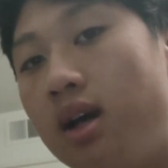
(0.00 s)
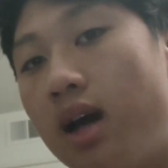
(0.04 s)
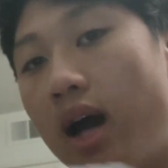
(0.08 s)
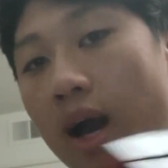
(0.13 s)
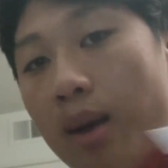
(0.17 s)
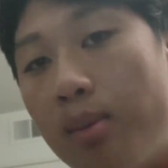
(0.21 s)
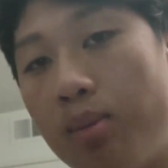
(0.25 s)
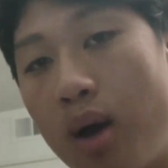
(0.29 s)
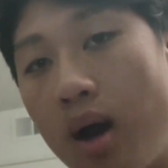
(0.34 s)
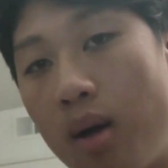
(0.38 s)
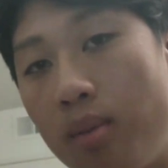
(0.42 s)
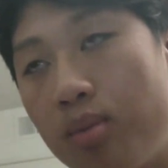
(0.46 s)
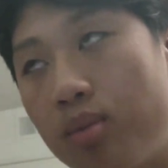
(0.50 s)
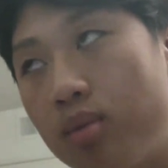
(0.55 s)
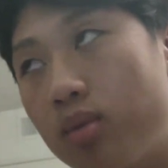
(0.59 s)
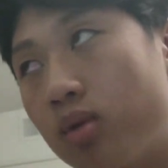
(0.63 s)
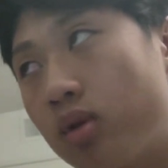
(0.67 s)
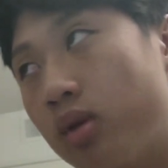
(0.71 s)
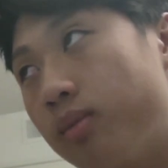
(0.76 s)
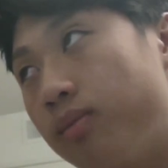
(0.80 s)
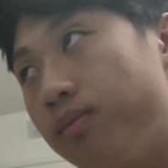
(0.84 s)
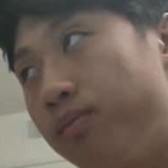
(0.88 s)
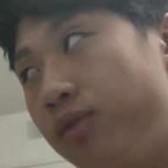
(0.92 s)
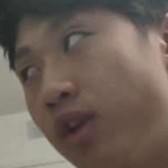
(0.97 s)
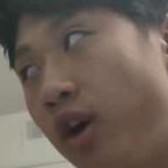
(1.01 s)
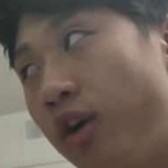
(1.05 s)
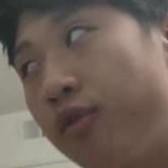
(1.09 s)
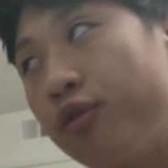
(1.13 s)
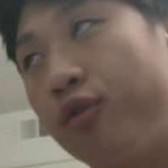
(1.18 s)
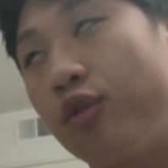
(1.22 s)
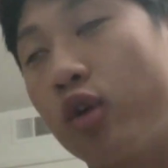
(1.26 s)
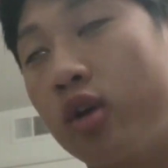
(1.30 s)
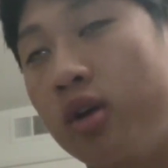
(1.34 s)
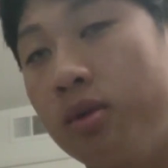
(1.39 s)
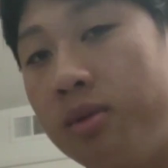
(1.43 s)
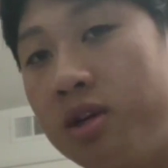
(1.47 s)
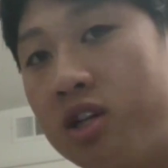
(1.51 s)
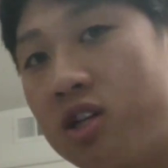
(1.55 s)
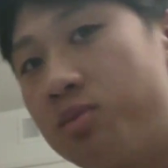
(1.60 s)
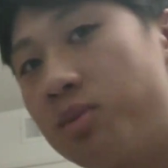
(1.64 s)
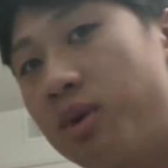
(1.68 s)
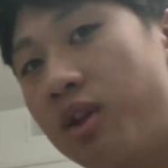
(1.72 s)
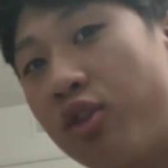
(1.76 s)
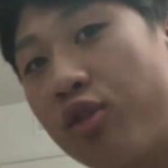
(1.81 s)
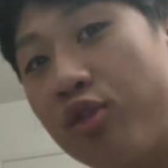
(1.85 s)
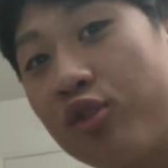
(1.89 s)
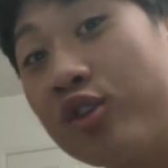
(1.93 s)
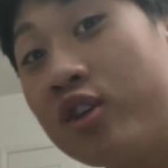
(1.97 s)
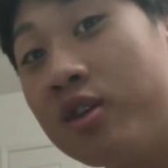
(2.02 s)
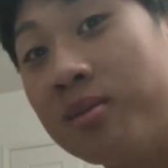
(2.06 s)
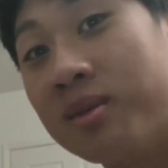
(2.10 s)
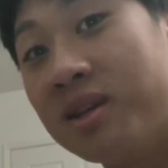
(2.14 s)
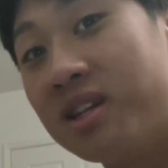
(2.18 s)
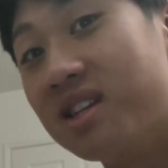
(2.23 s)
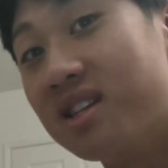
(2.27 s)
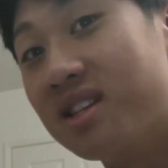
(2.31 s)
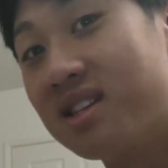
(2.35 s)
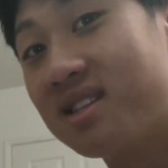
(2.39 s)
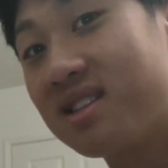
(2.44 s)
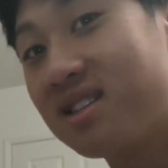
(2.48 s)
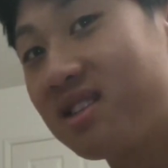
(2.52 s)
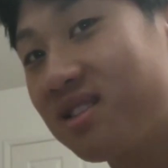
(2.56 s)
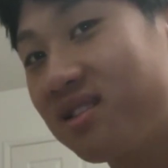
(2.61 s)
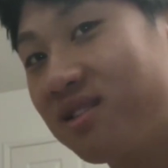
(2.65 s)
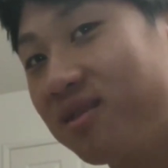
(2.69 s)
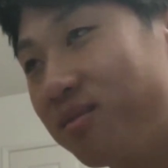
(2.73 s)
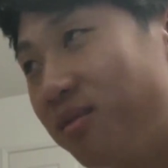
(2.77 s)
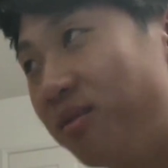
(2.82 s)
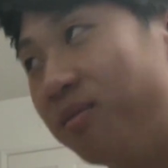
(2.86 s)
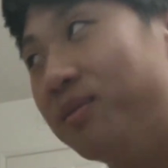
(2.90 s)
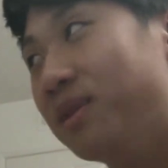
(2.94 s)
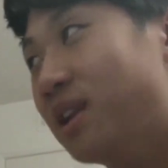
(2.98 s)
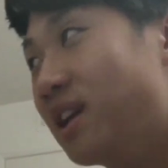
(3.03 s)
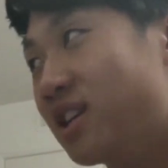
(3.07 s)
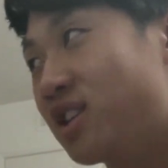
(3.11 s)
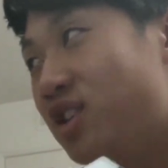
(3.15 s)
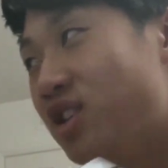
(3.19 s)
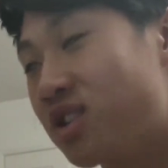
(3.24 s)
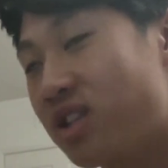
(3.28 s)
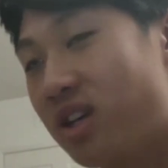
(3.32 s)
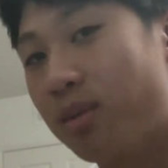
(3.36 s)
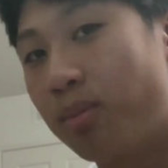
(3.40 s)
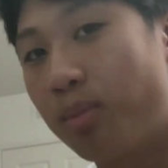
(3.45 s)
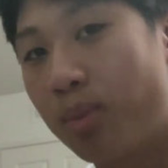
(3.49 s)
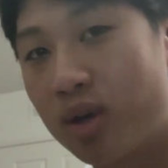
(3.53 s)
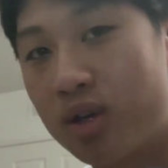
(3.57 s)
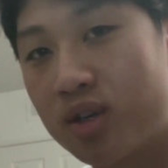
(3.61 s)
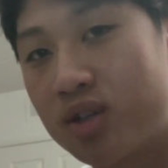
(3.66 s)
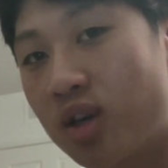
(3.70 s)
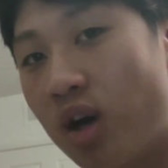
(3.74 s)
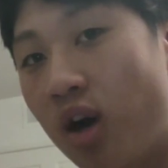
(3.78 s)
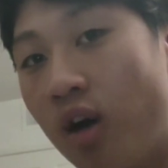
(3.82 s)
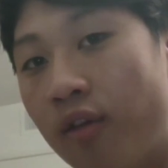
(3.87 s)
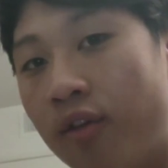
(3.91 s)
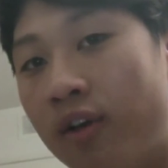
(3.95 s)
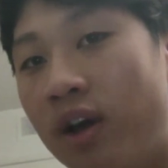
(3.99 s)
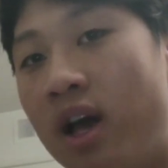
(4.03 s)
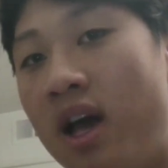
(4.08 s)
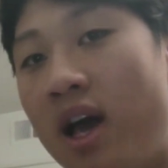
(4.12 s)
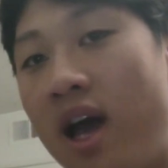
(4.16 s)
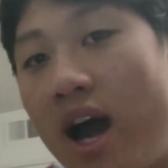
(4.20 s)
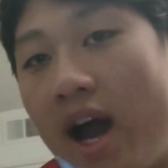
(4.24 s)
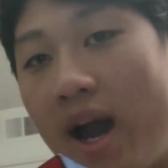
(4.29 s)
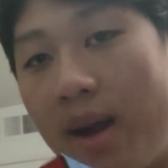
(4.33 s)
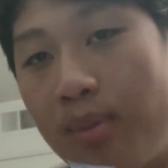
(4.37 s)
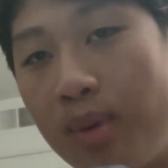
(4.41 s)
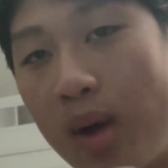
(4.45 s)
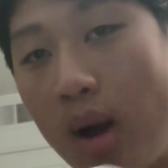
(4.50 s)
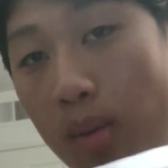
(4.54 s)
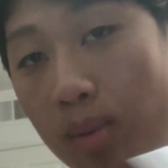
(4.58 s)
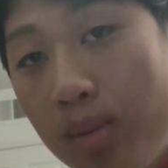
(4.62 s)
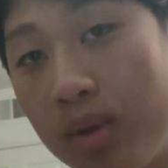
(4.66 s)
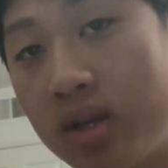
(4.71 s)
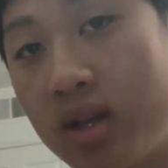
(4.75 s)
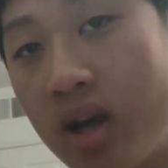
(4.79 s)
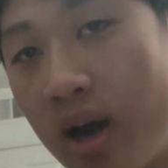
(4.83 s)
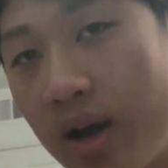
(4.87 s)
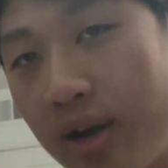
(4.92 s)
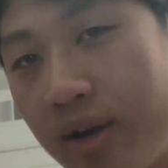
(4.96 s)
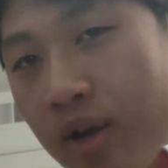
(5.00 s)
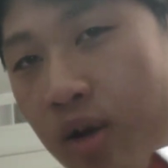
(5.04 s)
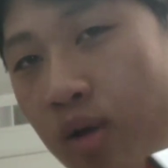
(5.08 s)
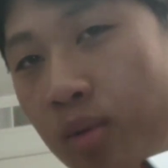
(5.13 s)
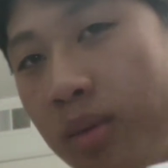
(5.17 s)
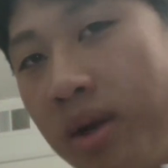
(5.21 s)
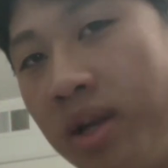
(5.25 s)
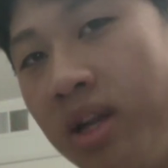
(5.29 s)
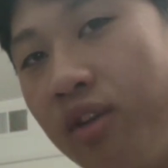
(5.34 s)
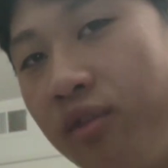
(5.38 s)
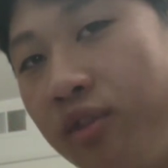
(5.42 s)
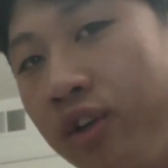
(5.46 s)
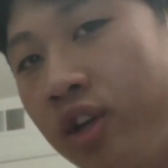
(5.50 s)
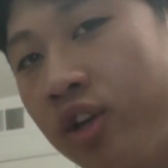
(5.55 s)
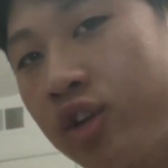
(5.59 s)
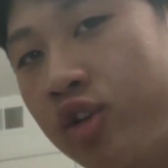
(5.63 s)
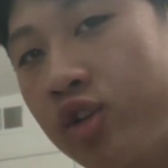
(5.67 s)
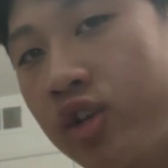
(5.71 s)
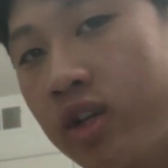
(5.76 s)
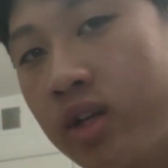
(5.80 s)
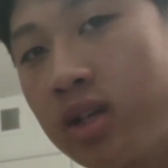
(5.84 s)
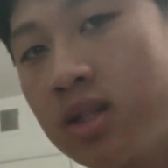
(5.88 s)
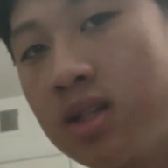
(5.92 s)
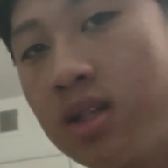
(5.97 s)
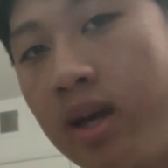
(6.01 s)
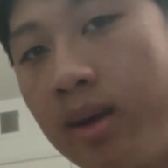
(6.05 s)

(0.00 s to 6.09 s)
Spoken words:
I probably, or not 40 minutes, but 3 minutes, let's just say per solve, I'd probably not know many finger tricks.